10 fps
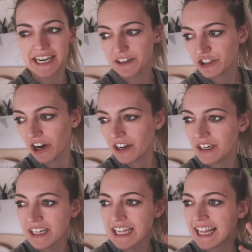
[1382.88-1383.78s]

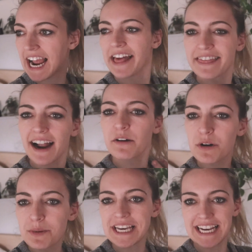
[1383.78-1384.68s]
TikTok. Like, I thought it
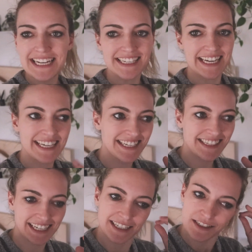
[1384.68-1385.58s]
would be easy because
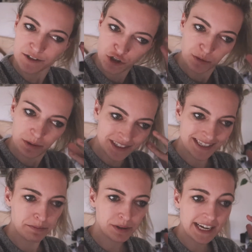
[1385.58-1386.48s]
it's like a stupid,
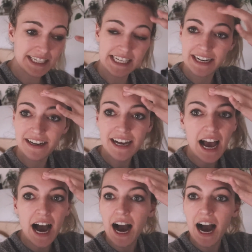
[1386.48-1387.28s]
simple idea.